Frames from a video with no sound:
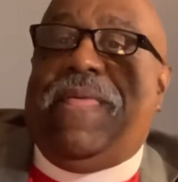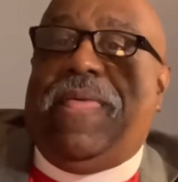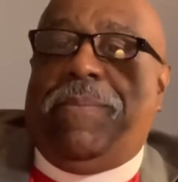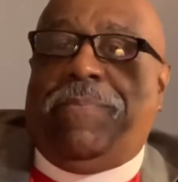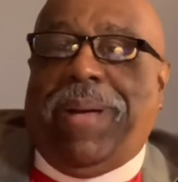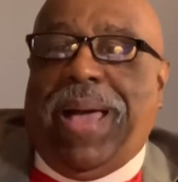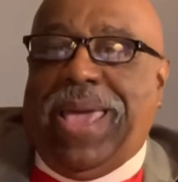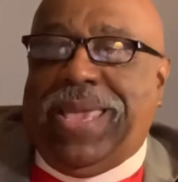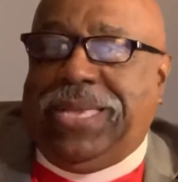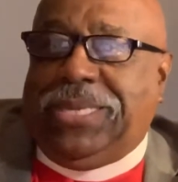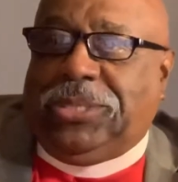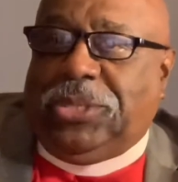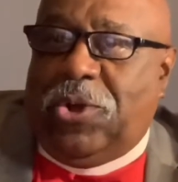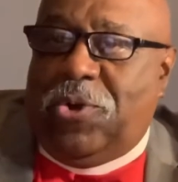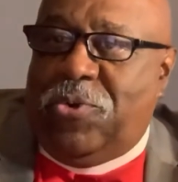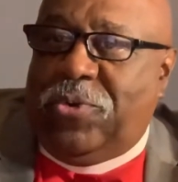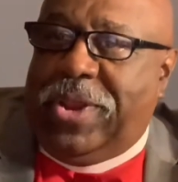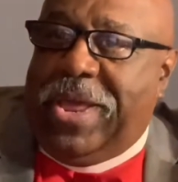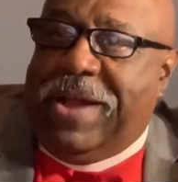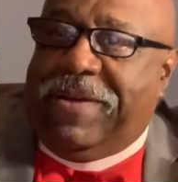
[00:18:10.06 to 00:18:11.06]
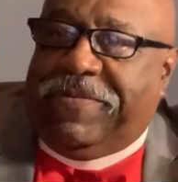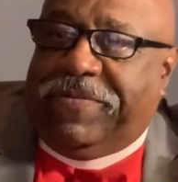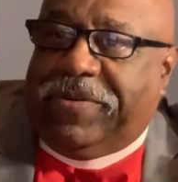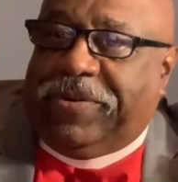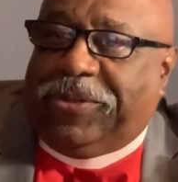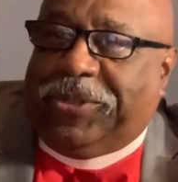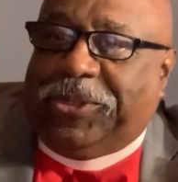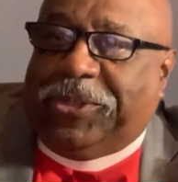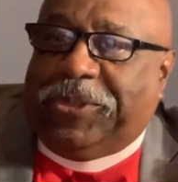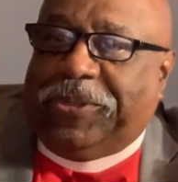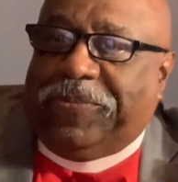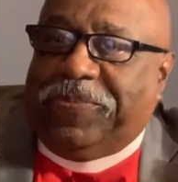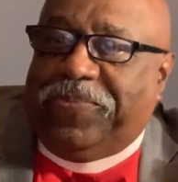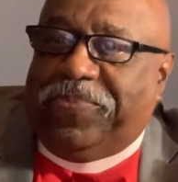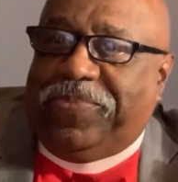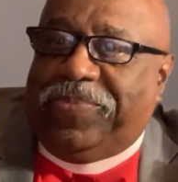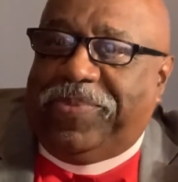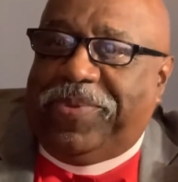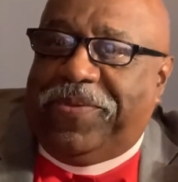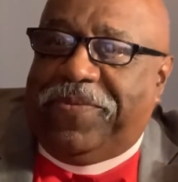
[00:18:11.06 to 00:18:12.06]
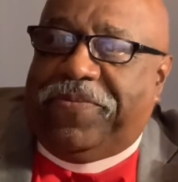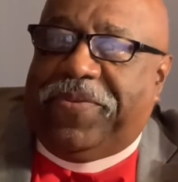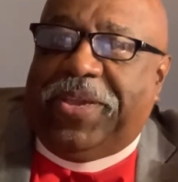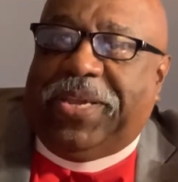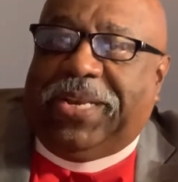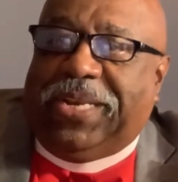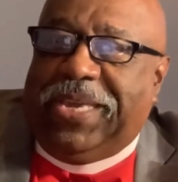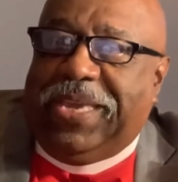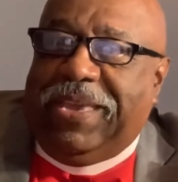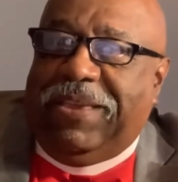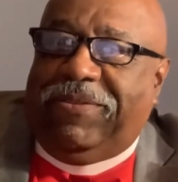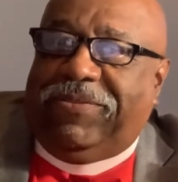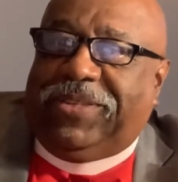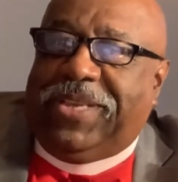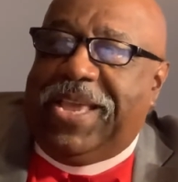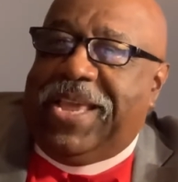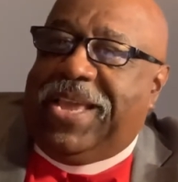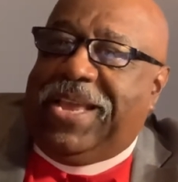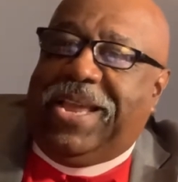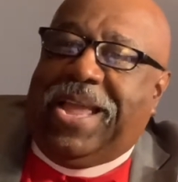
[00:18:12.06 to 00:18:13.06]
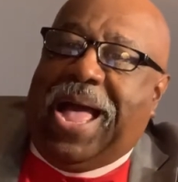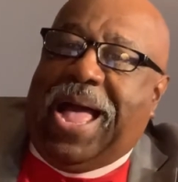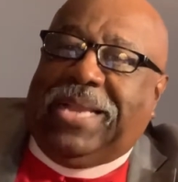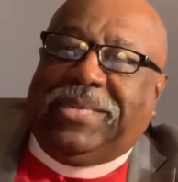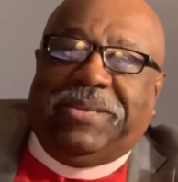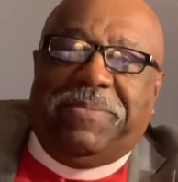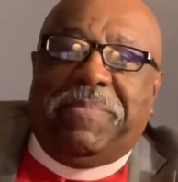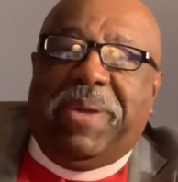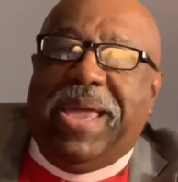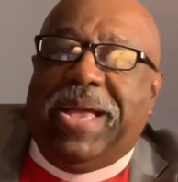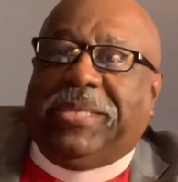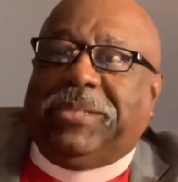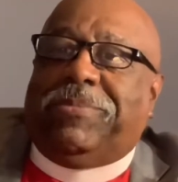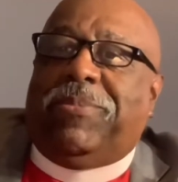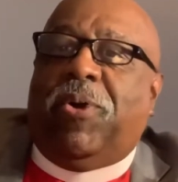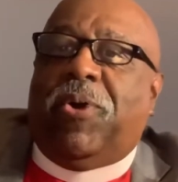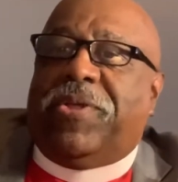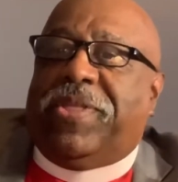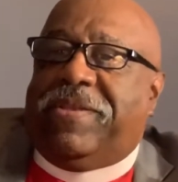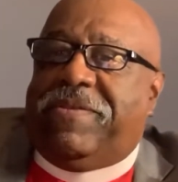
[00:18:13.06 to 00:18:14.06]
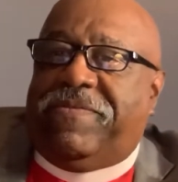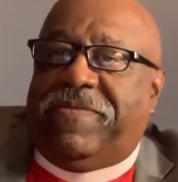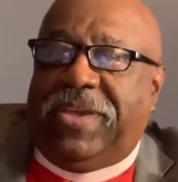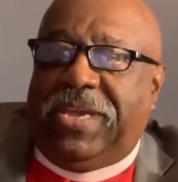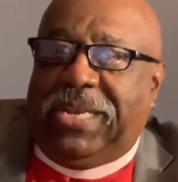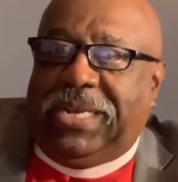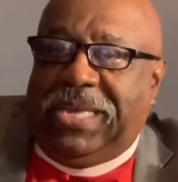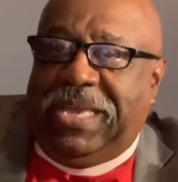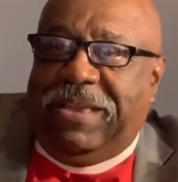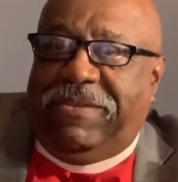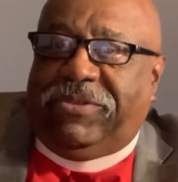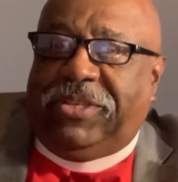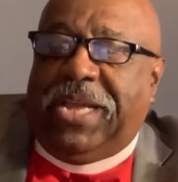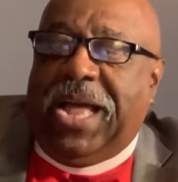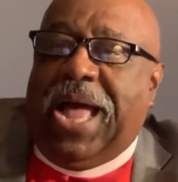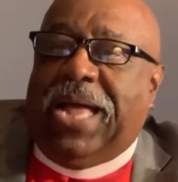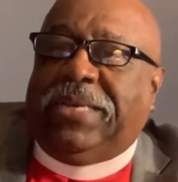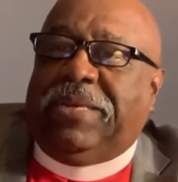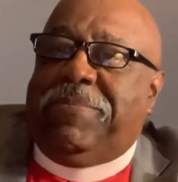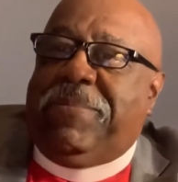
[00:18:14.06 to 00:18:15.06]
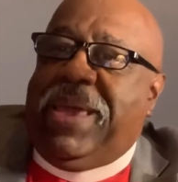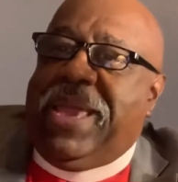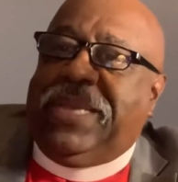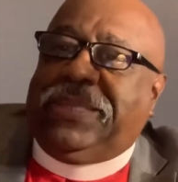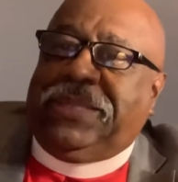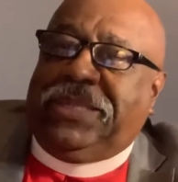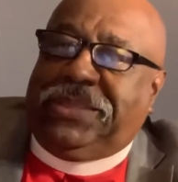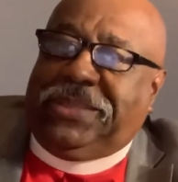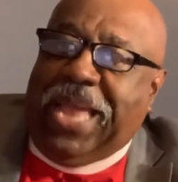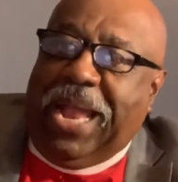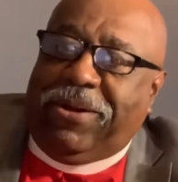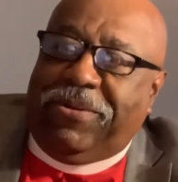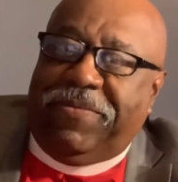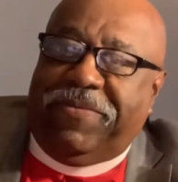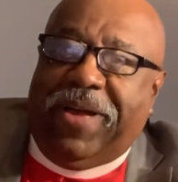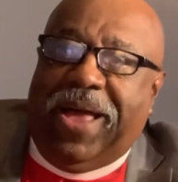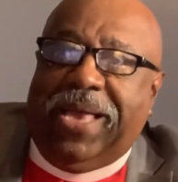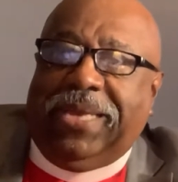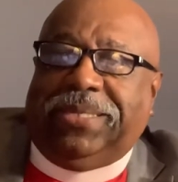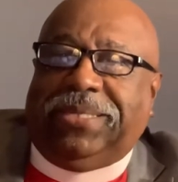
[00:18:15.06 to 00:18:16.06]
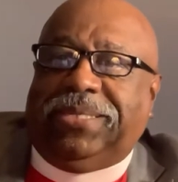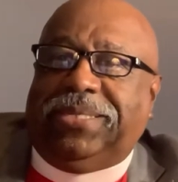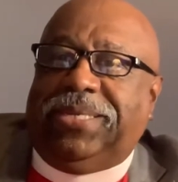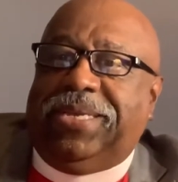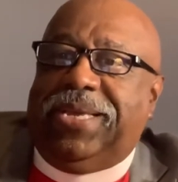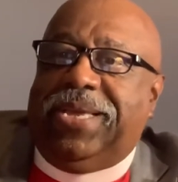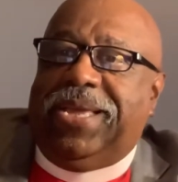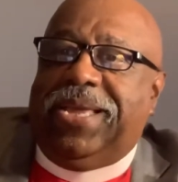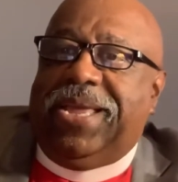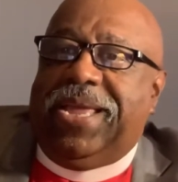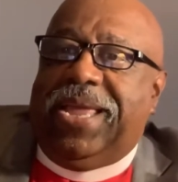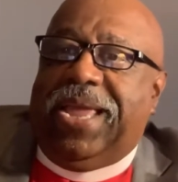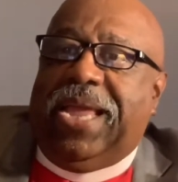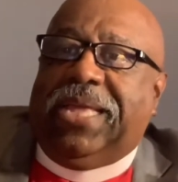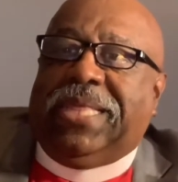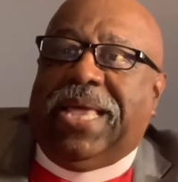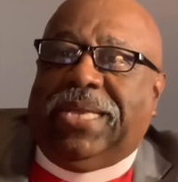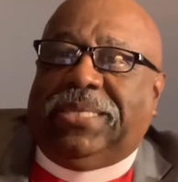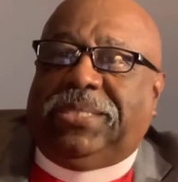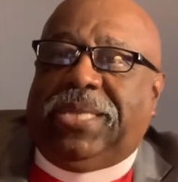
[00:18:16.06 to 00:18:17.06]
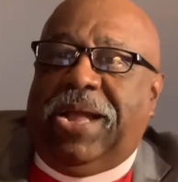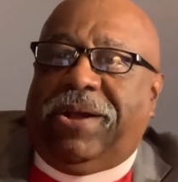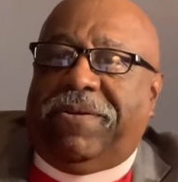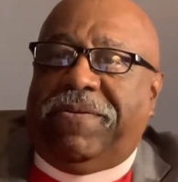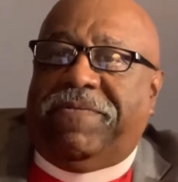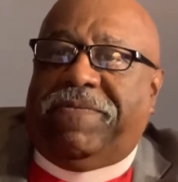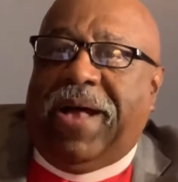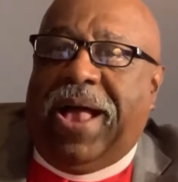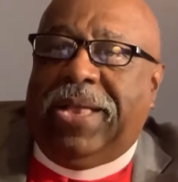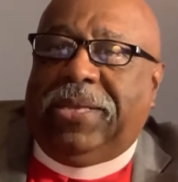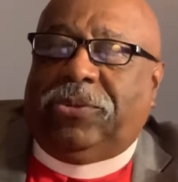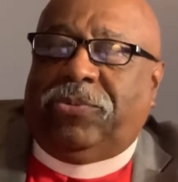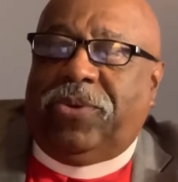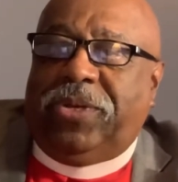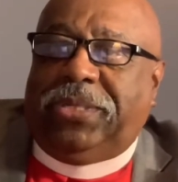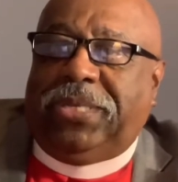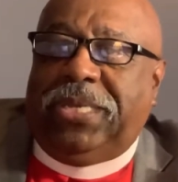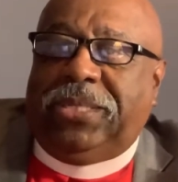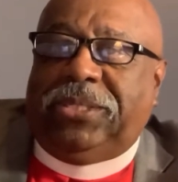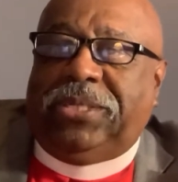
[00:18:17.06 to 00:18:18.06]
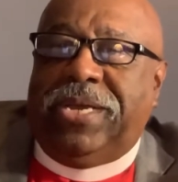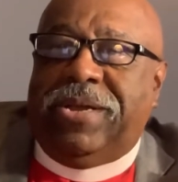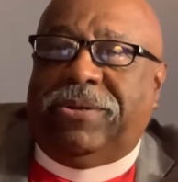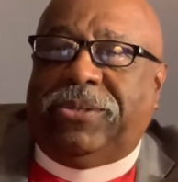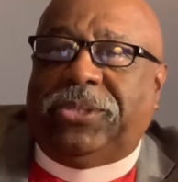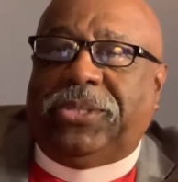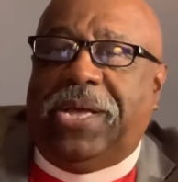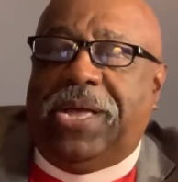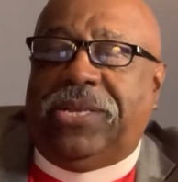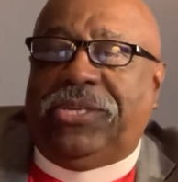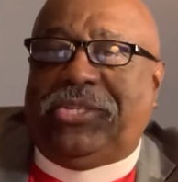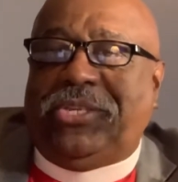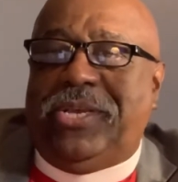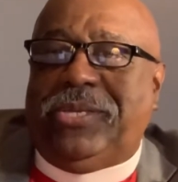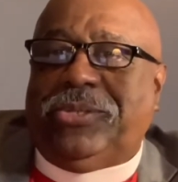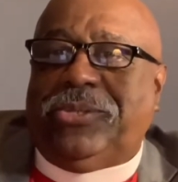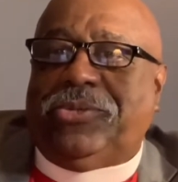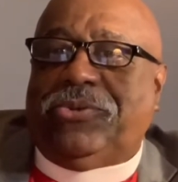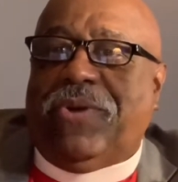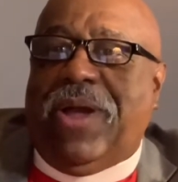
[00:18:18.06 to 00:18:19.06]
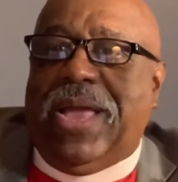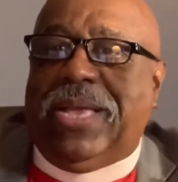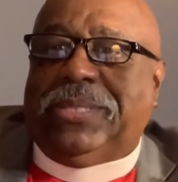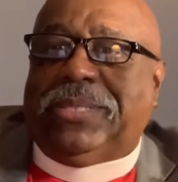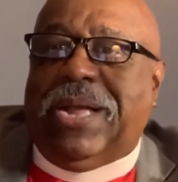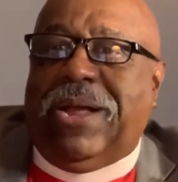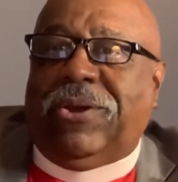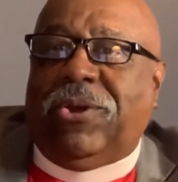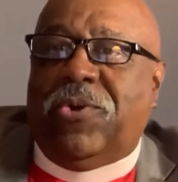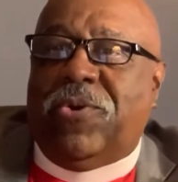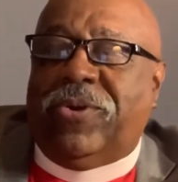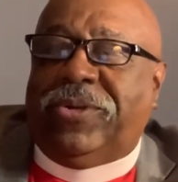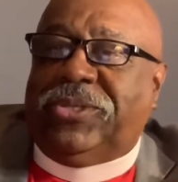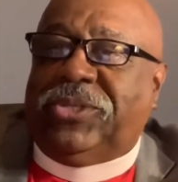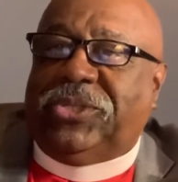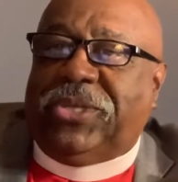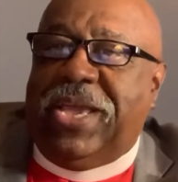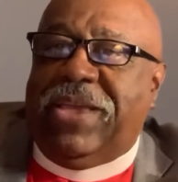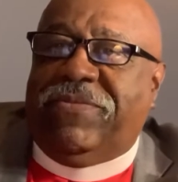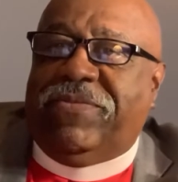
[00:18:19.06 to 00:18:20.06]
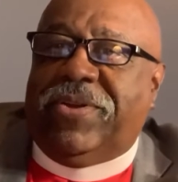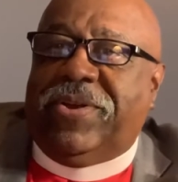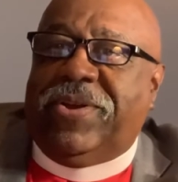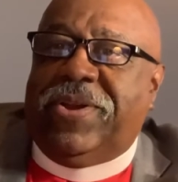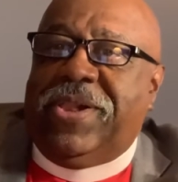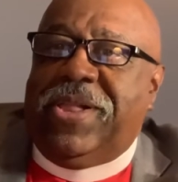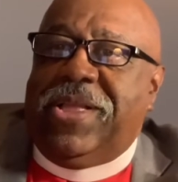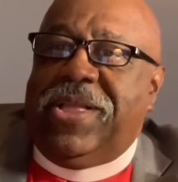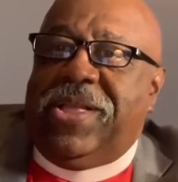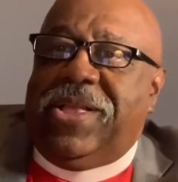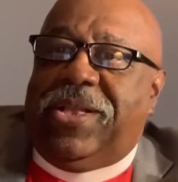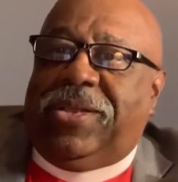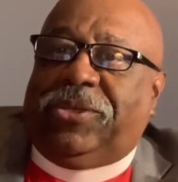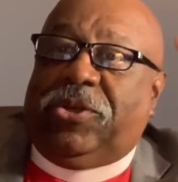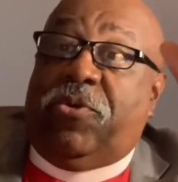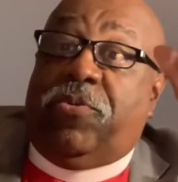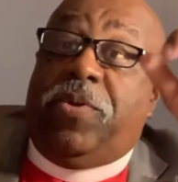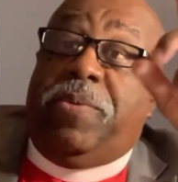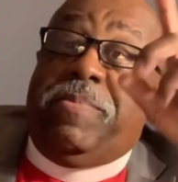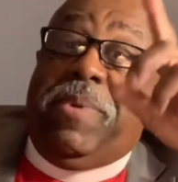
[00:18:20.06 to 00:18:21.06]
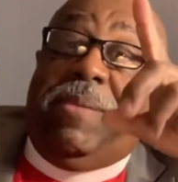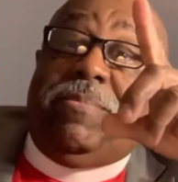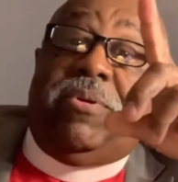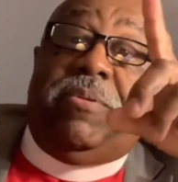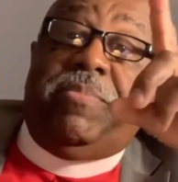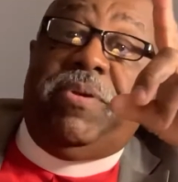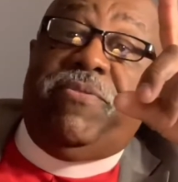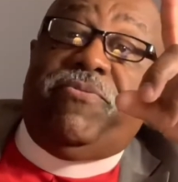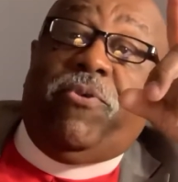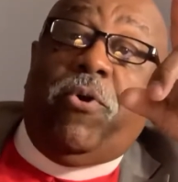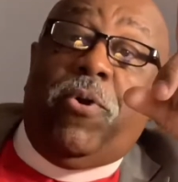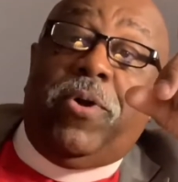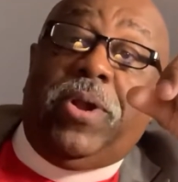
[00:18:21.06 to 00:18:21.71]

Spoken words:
by his own efforts. Fig leaves. God demands more than fig leaves. God demands a sacrifice. And that sacrifice was his dear son, Jesus Christ, our Lord and Savior. So remember, before